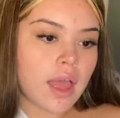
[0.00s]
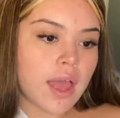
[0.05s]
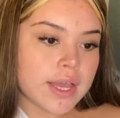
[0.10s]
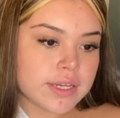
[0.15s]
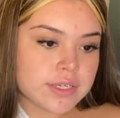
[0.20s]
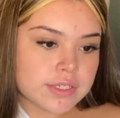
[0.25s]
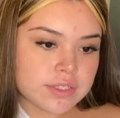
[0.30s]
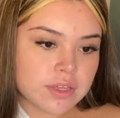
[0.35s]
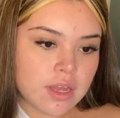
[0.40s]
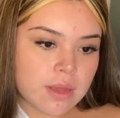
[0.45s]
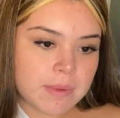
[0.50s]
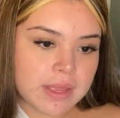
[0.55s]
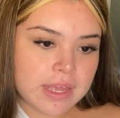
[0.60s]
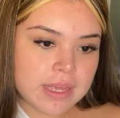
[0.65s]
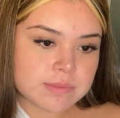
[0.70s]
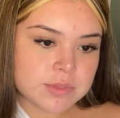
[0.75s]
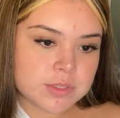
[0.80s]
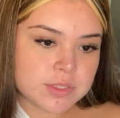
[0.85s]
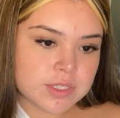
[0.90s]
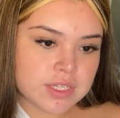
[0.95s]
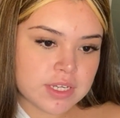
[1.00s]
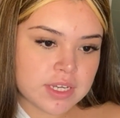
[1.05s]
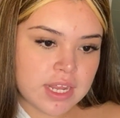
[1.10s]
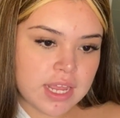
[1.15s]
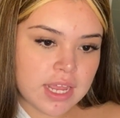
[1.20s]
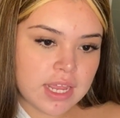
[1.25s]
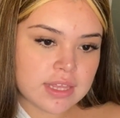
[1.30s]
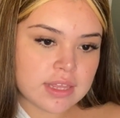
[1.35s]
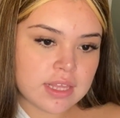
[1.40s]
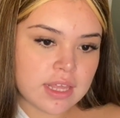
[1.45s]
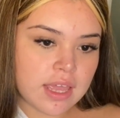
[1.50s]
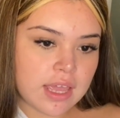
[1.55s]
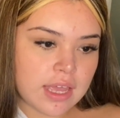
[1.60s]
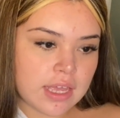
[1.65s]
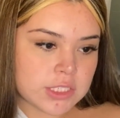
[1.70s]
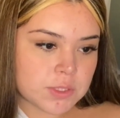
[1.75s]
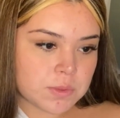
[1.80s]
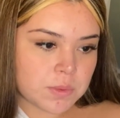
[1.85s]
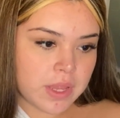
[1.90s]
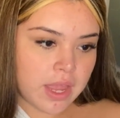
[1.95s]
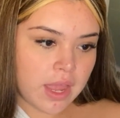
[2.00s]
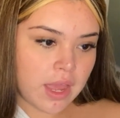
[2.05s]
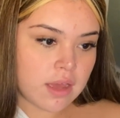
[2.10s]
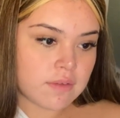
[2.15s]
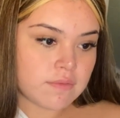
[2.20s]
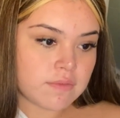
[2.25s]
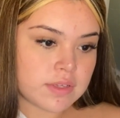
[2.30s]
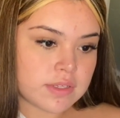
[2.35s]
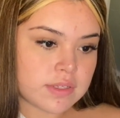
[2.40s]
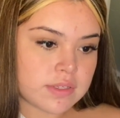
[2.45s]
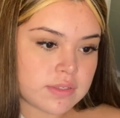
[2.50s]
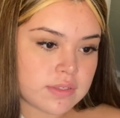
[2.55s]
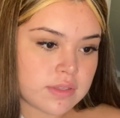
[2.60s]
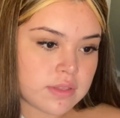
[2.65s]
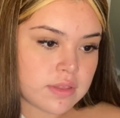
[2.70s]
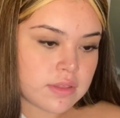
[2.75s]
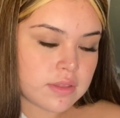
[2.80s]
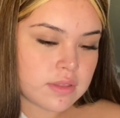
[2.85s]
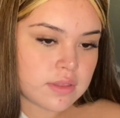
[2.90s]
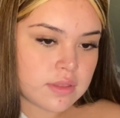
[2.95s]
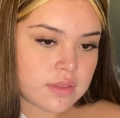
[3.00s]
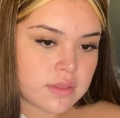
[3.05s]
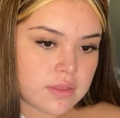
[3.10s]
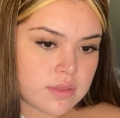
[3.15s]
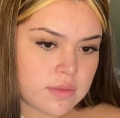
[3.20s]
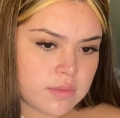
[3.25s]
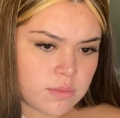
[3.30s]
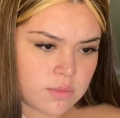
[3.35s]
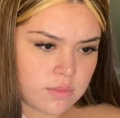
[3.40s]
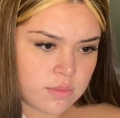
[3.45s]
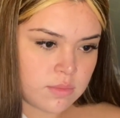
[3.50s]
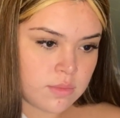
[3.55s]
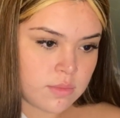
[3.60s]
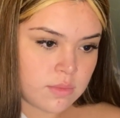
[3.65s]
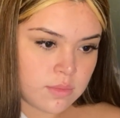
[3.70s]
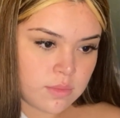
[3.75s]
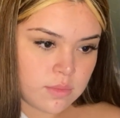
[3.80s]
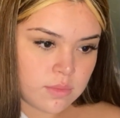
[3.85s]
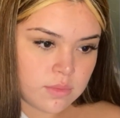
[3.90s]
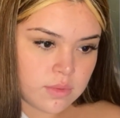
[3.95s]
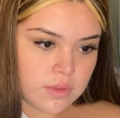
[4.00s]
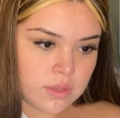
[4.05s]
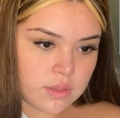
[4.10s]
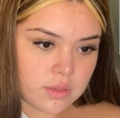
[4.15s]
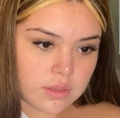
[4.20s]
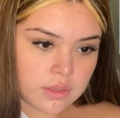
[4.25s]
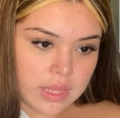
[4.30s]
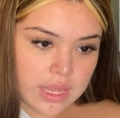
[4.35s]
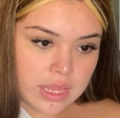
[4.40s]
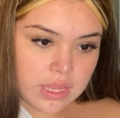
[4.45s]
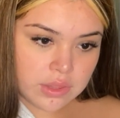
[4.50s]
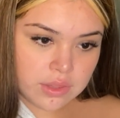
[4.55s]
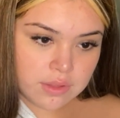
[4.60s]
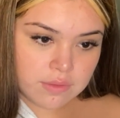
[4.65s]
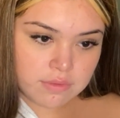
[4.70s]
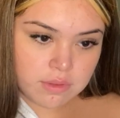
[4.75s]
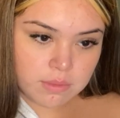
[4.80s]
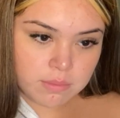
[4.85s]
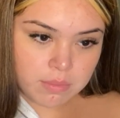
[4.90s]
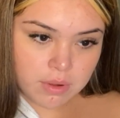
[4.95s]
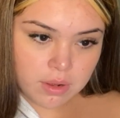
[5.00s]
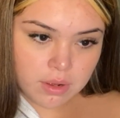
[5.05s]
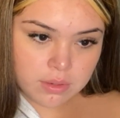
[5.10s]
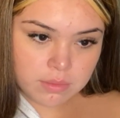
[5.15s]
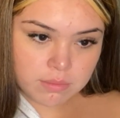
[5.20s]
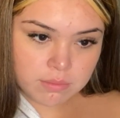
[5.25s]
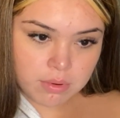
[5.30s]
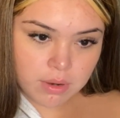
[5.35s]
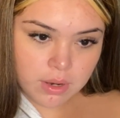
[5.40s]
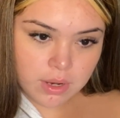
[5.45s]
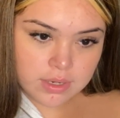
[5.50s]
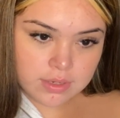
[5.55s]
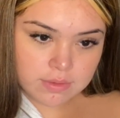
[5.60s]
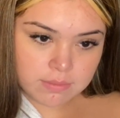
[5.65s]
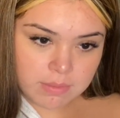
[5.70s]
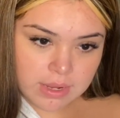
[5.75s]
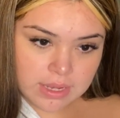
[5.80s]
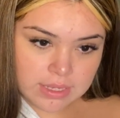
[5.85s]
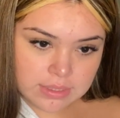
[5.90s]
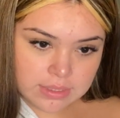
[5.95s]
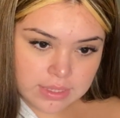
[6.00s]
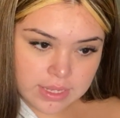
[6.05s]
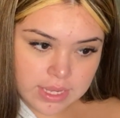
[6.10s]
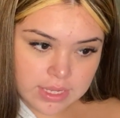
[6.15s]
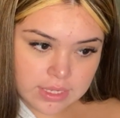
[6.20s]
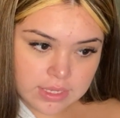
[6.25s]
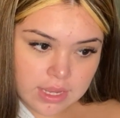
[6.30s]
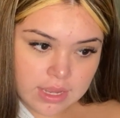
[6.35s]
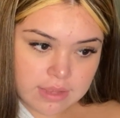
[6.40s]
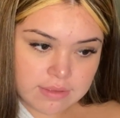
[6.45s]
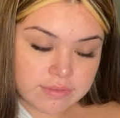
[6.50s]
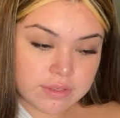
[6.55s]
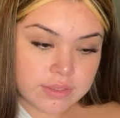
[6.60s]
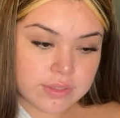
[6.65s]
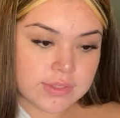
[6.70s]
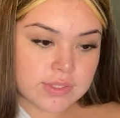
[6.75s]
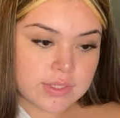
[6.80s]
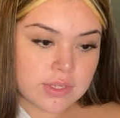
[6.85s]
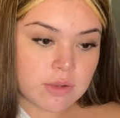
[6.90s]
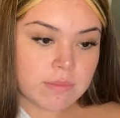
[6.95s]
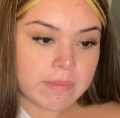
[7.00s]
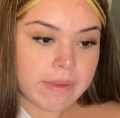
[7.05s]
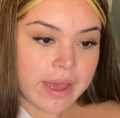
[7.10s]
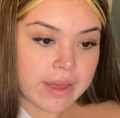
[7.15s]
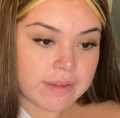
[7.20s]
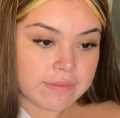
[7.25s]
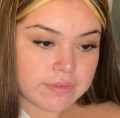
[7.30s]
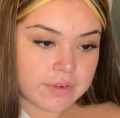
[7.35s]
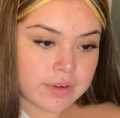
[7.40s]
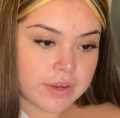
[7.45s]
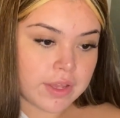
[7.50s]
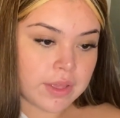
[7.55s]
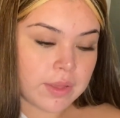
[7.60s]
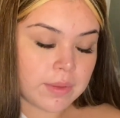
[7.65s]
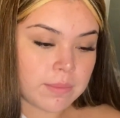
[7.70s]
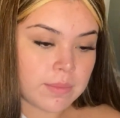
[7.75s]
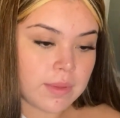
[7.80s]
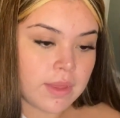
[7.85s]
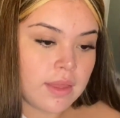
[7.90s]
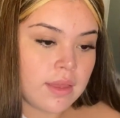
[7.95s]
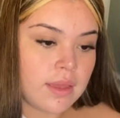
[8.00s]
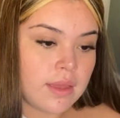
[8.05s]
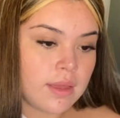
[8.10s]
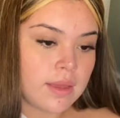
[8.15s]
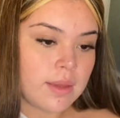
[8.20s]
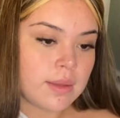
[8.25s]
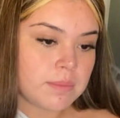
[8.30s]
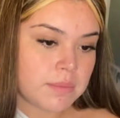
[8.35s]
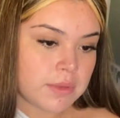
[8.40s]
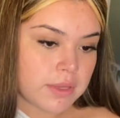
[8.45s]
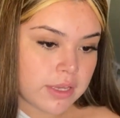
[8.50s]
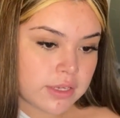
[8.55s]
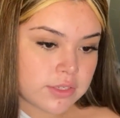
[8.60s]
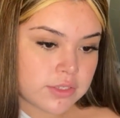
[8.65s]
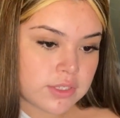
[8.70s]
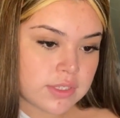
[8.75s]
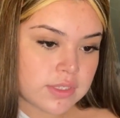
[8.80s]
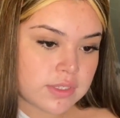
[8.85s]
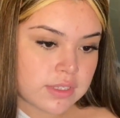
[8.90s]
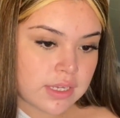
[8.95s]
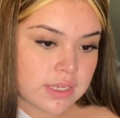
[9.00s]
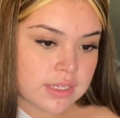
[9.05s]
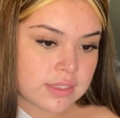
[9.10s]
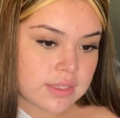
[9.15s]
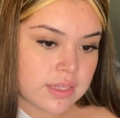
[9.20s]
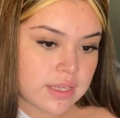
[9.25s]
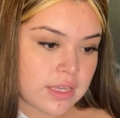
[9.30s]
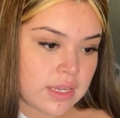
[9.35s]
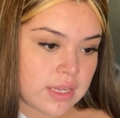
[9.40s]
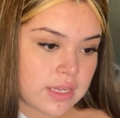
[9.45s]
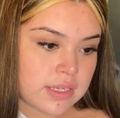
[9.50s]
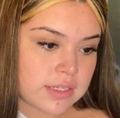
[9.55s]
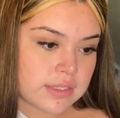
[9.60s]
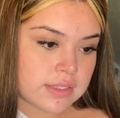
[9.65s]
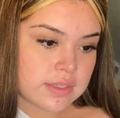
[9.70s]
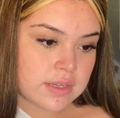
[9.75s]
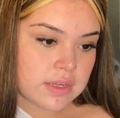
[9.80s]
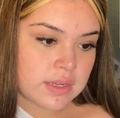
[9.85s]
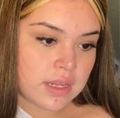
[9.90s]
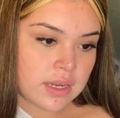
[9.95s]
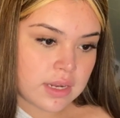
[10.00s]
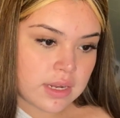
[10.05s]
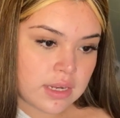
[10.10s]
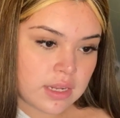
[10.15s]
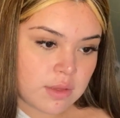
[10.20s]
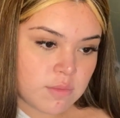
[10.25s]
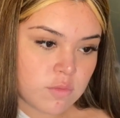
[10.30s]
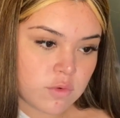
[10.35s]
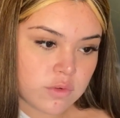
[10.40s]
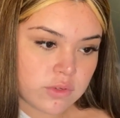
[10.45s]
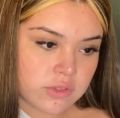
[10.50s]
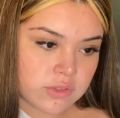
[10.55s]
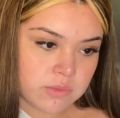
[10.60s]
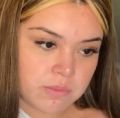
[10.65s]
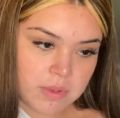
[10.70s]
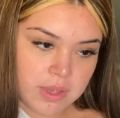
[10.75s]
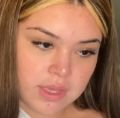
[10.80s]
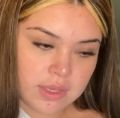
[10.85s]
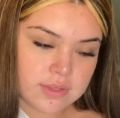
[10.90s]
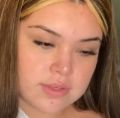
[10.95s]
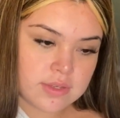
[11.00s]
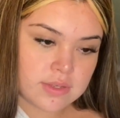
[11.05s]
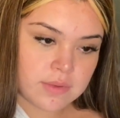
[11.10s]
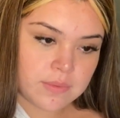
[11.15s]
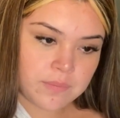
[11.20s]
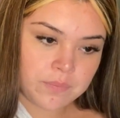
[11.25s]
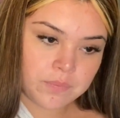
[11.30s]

I just got my hamster today, and the cage we have is the length of the bottom part of my leg. I feel so bad for him because she says that he doesn't need any more space.